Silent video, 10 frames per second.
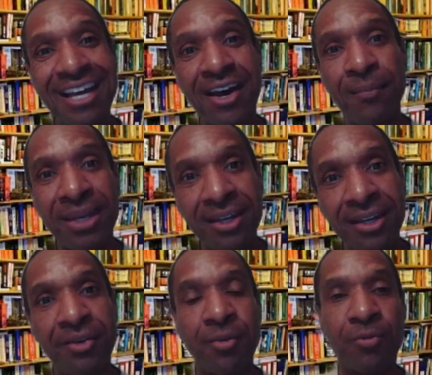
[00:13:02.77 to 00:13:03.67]

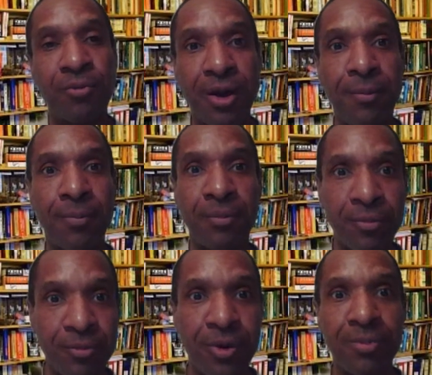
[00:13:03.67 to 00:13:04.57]
coming from
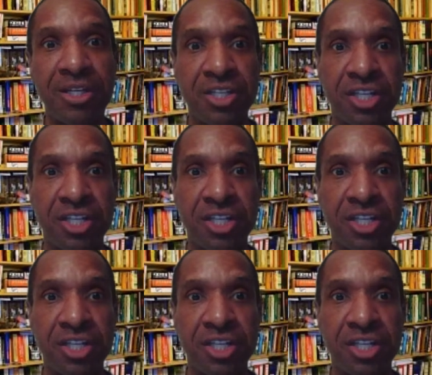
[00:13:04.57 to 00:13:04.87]
the